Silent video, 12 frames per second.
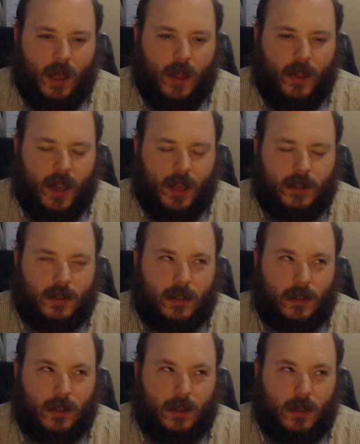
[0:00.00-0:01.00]
I think it's
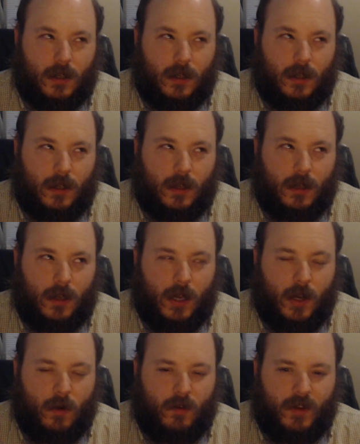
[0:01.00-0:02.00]

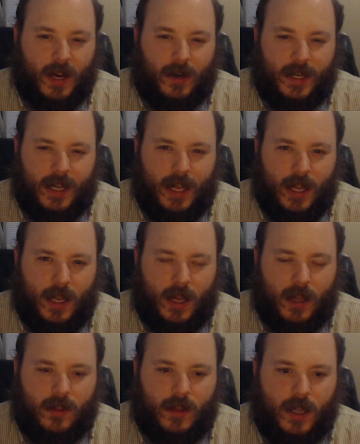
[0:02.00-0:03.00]

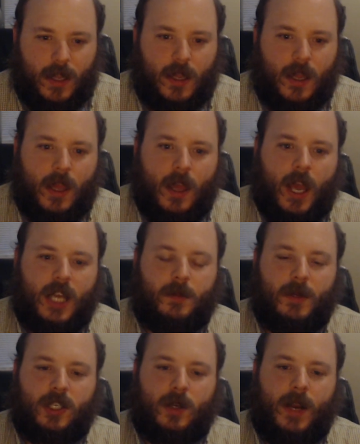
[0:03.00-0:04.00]
Inoviridae, has
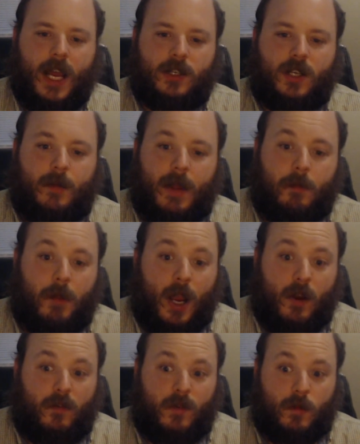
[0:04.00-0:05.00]
been shown actually to make
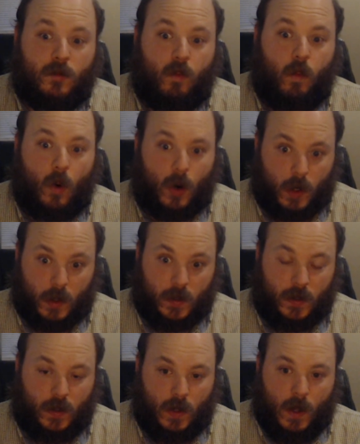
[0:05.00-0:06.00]
biofilms
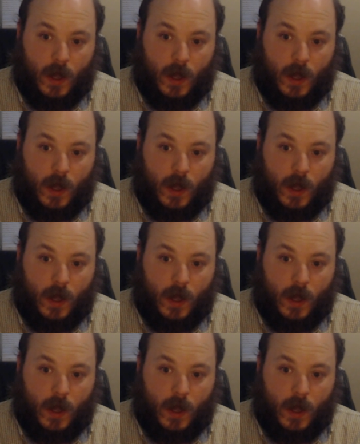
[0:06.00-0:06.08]
worse.